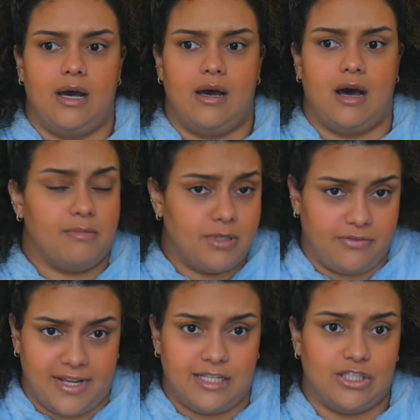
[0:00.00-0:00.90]

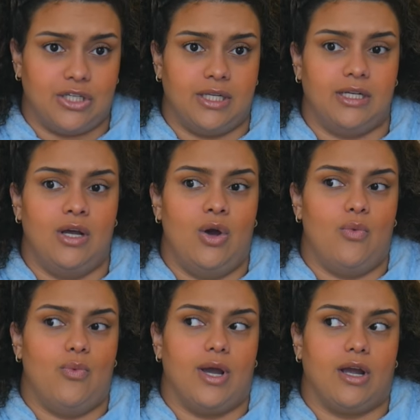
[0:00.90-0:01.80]
observation,
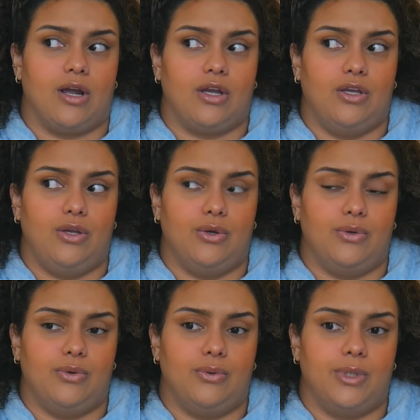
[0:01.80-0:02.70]
where
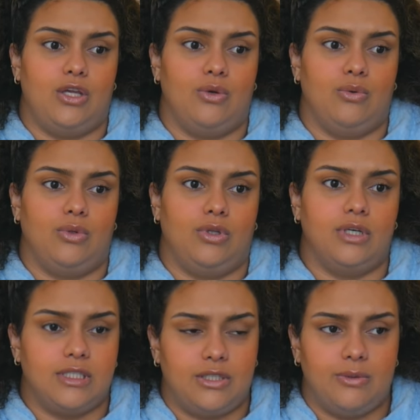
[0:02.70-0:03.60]
you
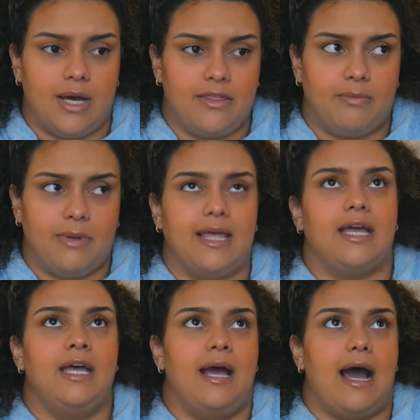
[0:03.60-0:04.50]
look to other
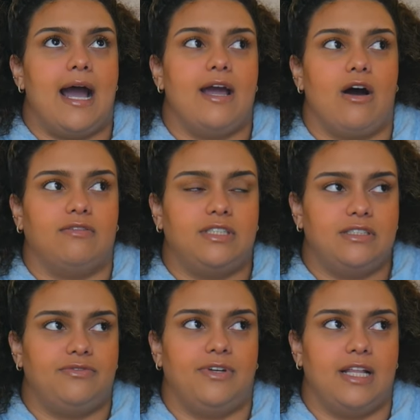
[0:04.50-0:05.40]
Like, I
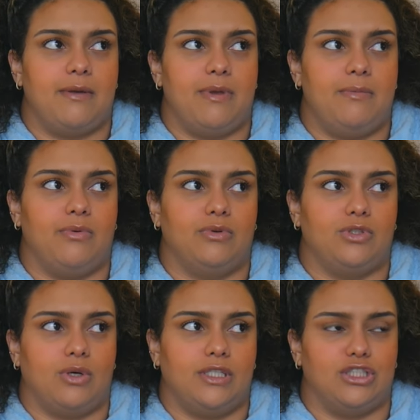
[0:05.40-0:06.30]
often feel like people
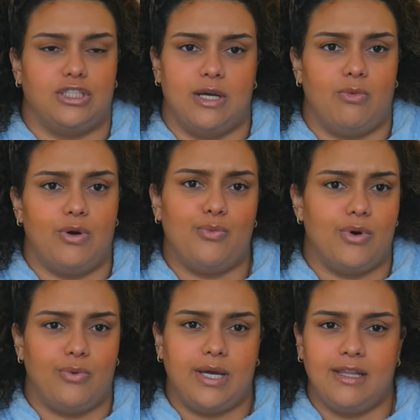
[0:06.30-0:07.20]
don't understand what
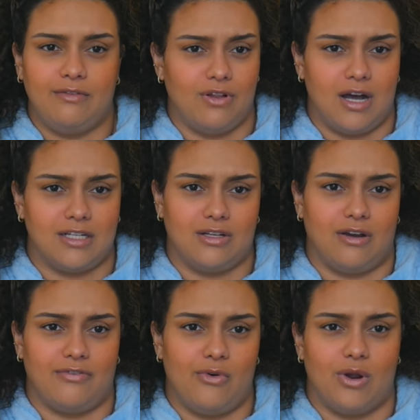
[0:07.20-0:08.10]
weekly vlogs
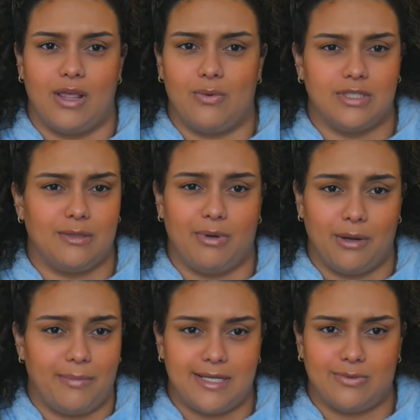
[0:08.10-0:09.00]
are for. Like, what's the
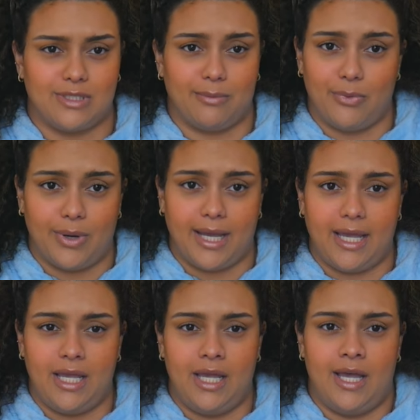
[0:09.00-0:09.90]
purpose, what's the
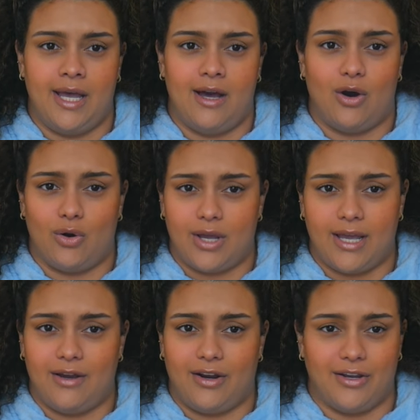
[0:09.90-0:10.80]
point?
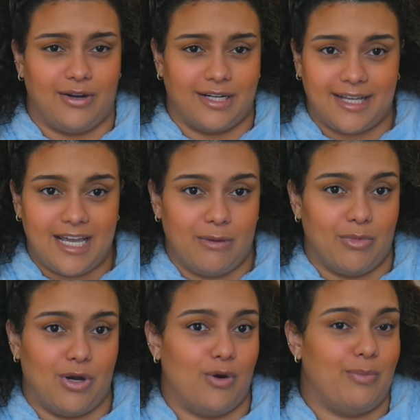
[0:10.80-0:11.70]
Okay, girl, you're on a
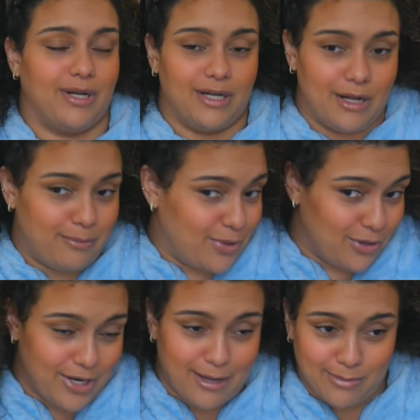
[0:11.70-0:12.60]
camera opening up
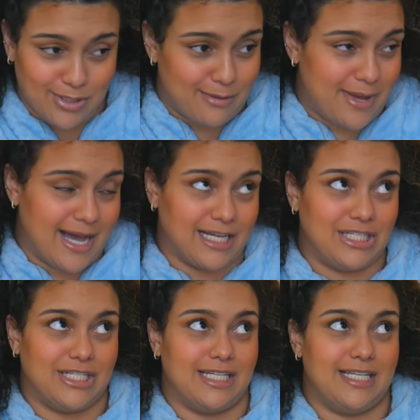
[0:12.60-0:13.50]
your Amazon
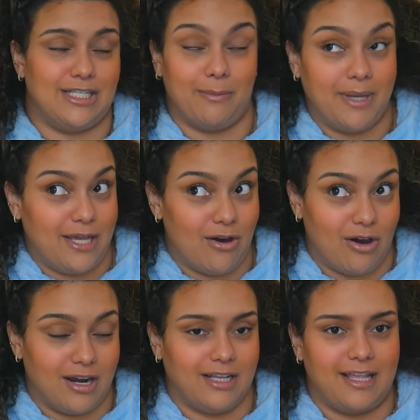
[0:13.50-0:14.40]
packages, your
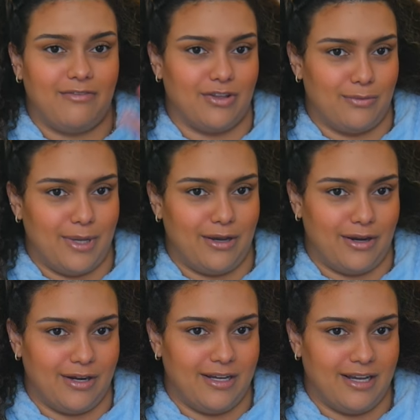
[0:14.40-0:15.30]
PR, like, for the
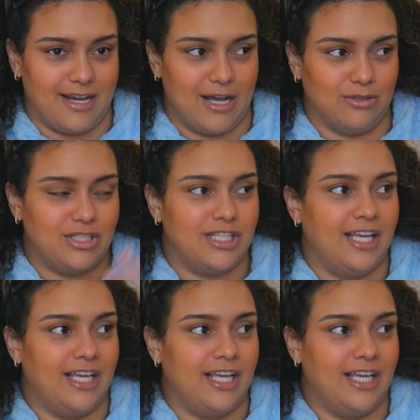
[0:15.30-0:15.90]
bigger accounts.